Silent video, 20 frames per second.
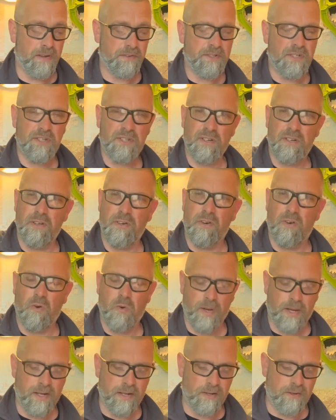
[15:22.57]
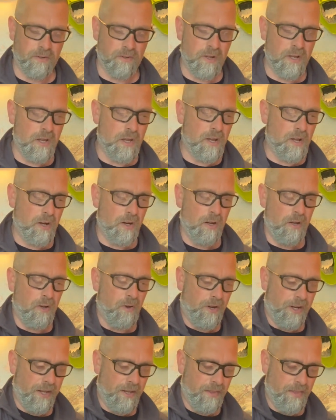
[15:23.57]
I'll just show you a quick little
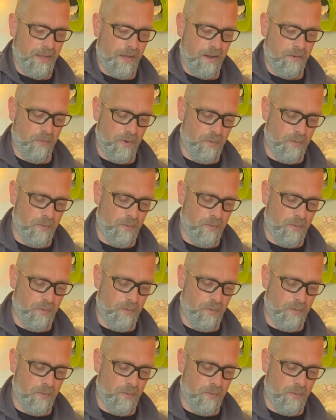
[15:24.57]
look at that.